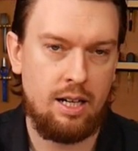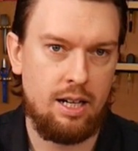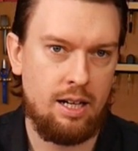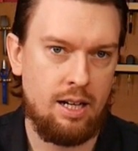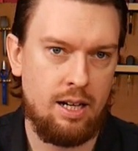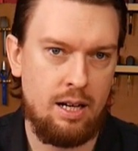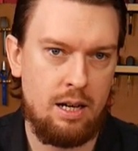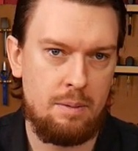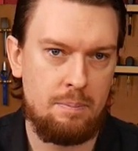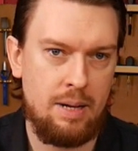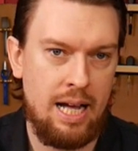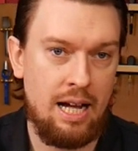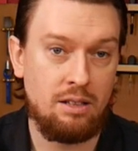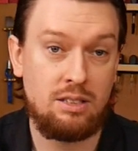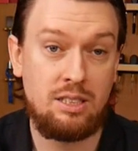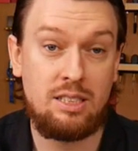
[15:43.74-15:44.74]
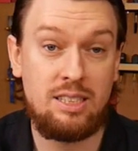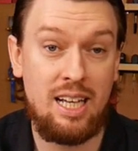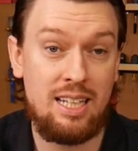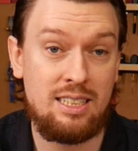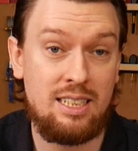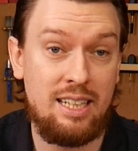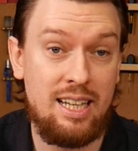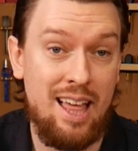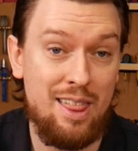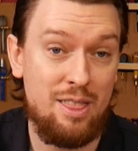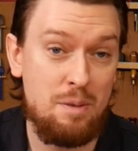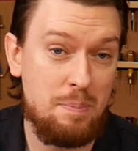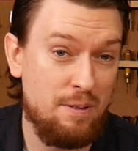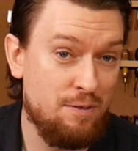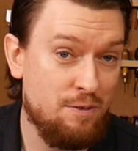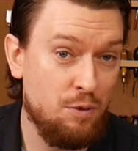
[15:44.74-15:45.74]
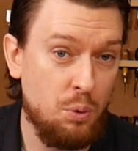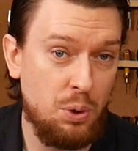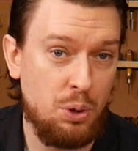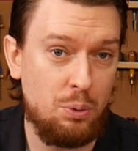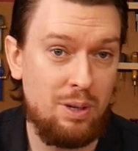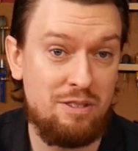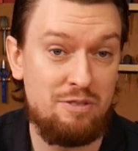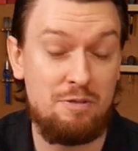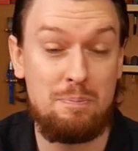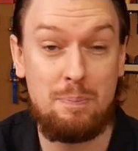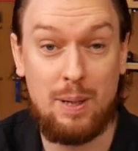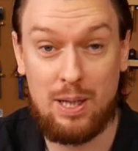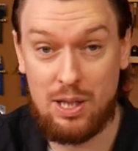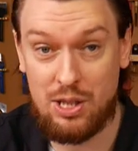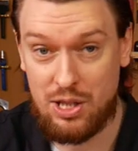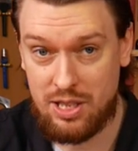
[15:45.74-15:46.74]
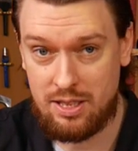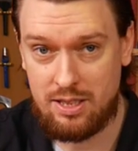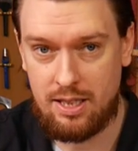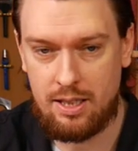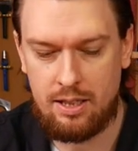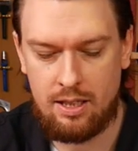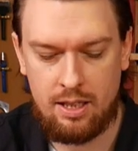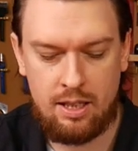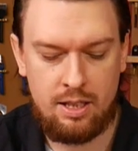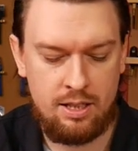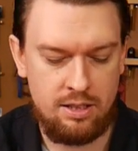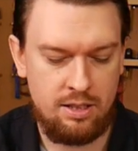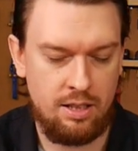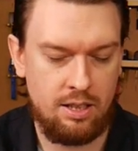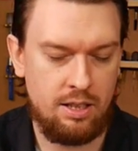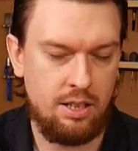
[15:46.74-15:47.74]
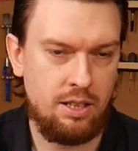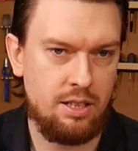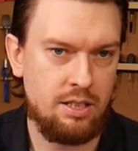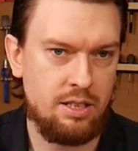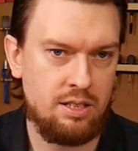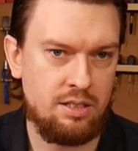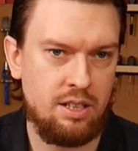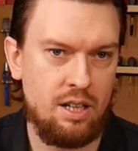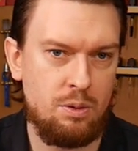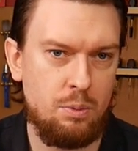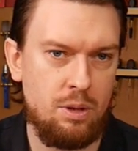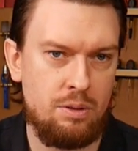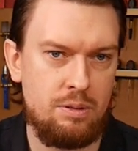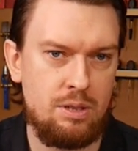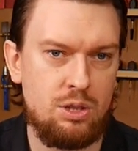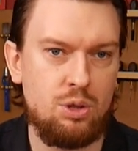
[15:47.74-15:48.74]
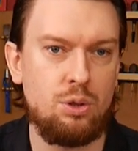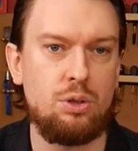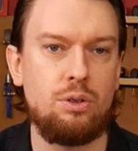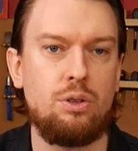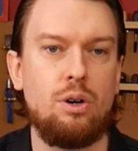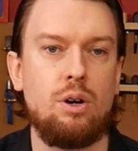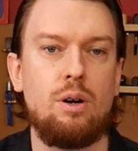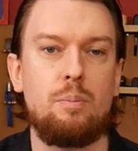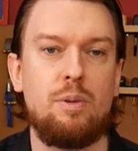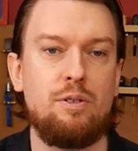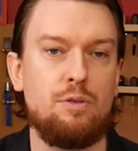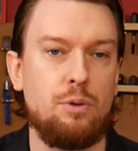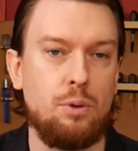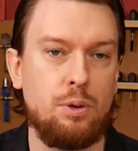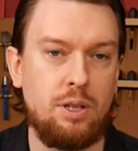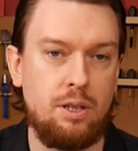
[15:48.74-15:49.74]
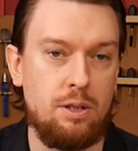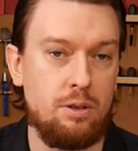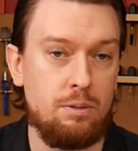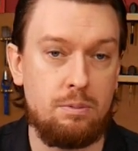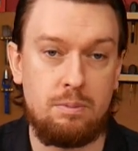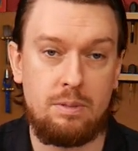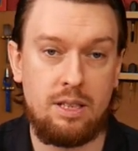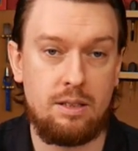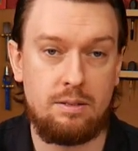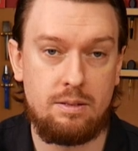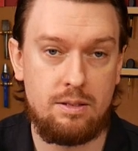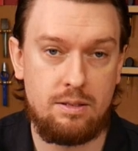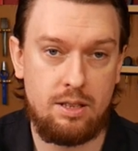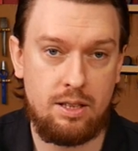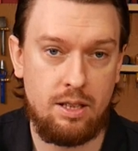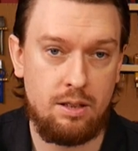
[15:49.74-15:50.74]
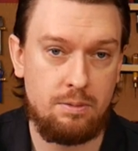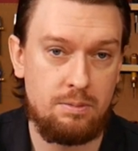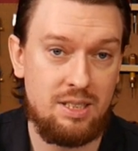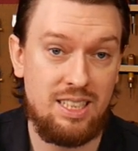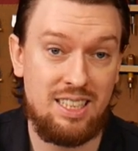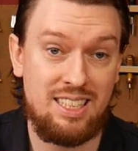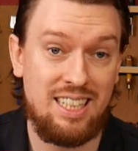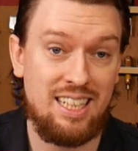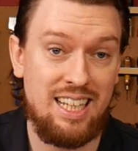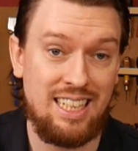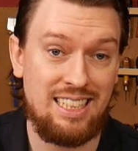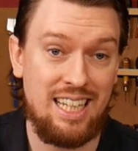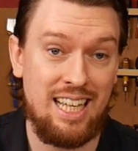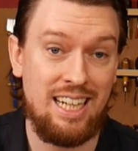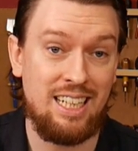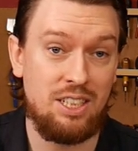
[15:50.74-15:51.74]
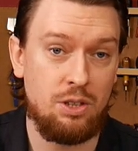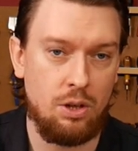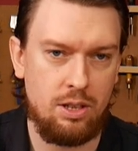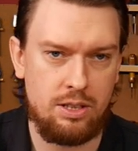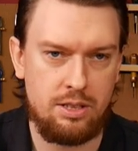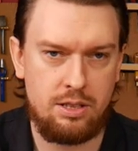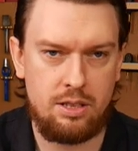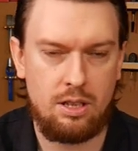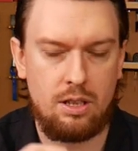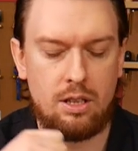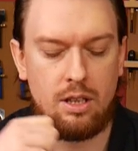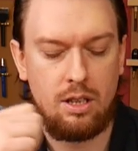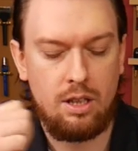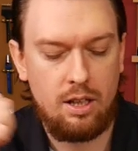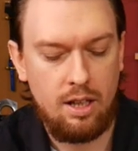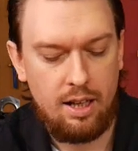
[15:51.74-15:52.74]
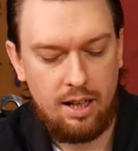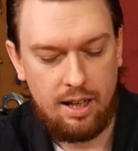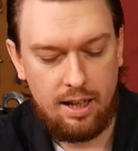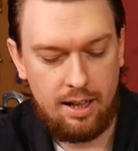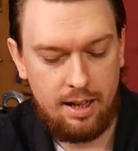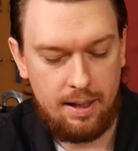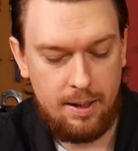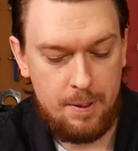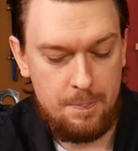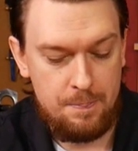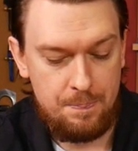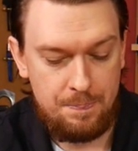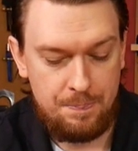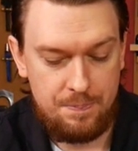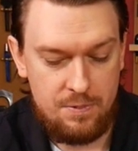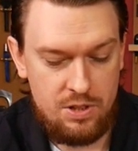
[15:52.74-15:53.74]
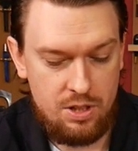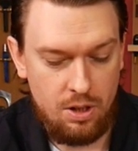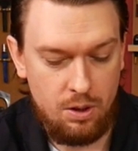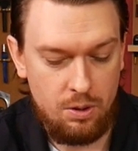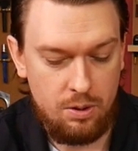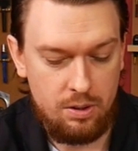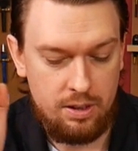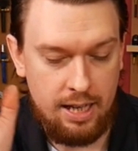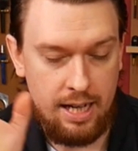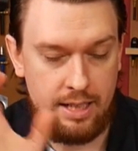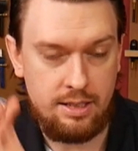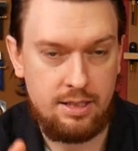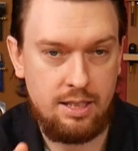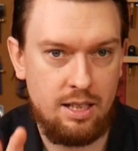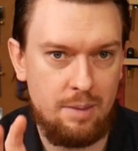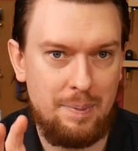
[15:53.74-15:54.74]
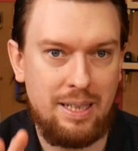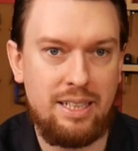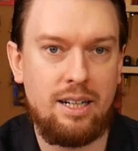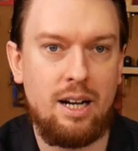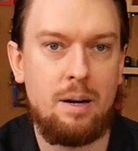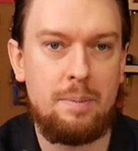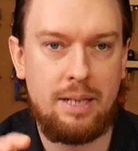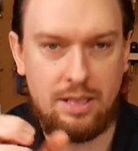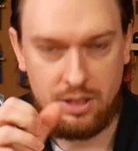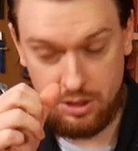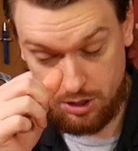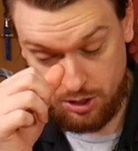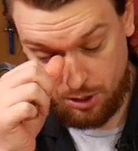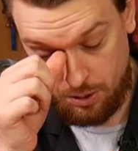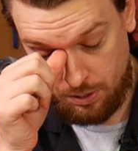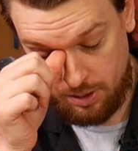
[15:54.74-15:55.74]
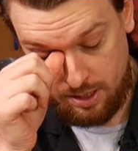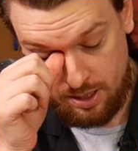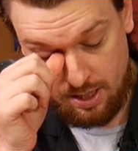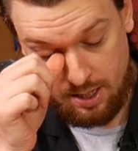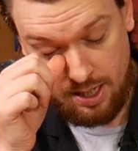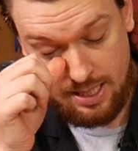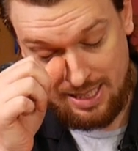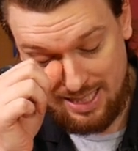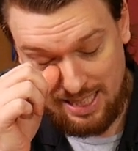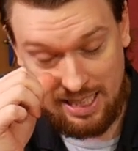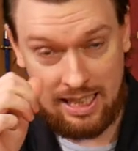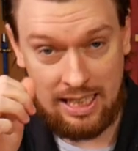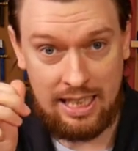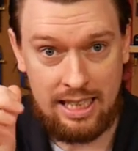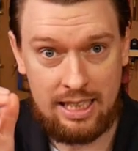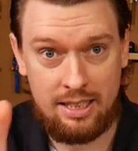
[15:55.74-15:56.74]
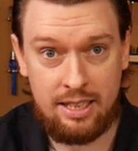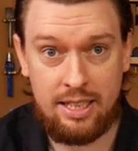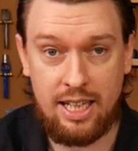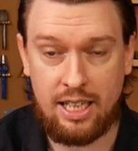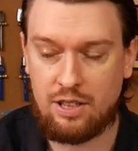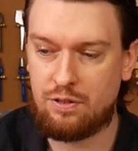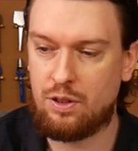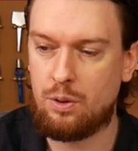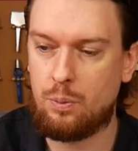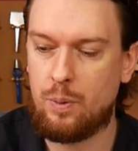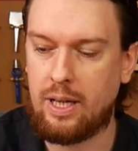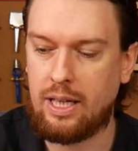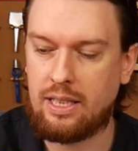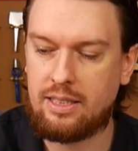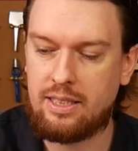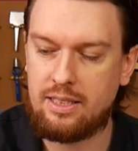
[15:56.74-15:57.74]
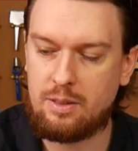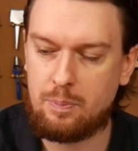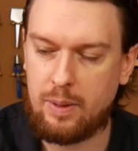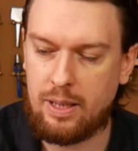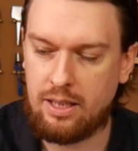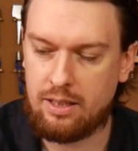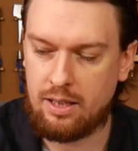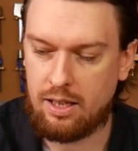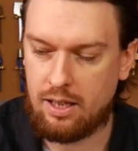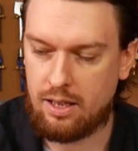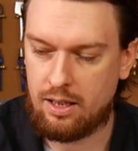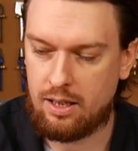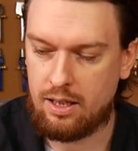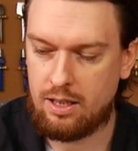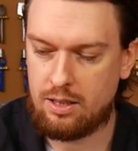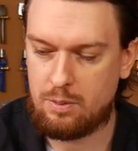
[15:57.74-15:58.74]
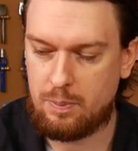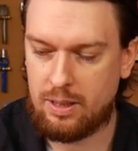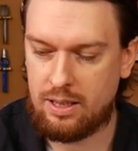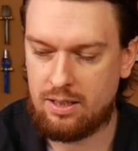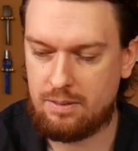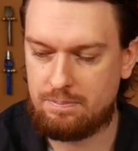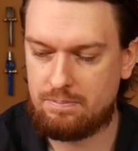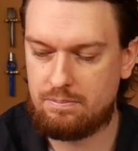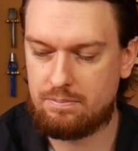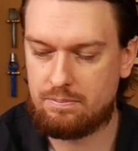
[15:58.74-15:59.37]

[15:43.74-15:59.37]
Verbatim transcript: um, how to test leather before you even purchase it so that you can decide whether it's good or not before you, you know, disconnect any dollars. Um, so that is going to be coming soon, ideally in the next few weeks. It's been, uh, it's been a